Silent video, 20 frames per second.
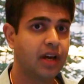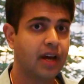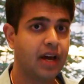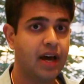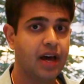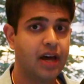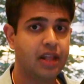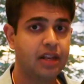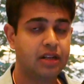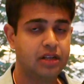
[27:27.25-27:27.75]

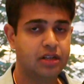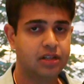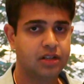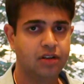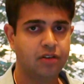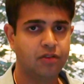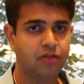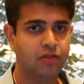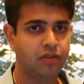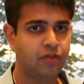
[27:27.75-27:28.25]
And
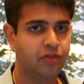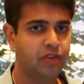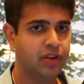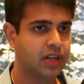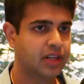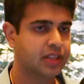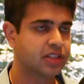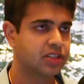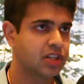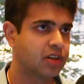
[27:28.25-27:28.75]
we are
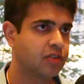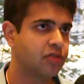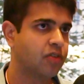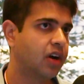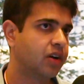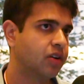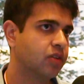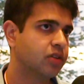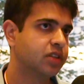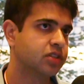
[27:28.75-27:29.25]
like the state of
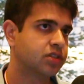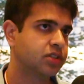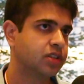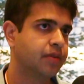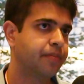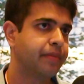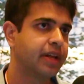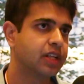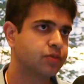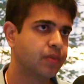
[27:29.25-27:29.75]
art on this
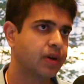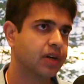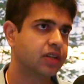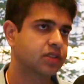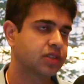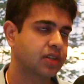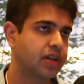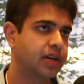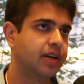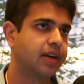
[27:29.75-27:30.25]

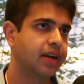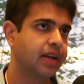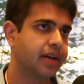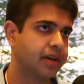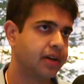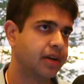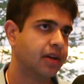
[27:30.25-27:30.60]
benchmarks currently.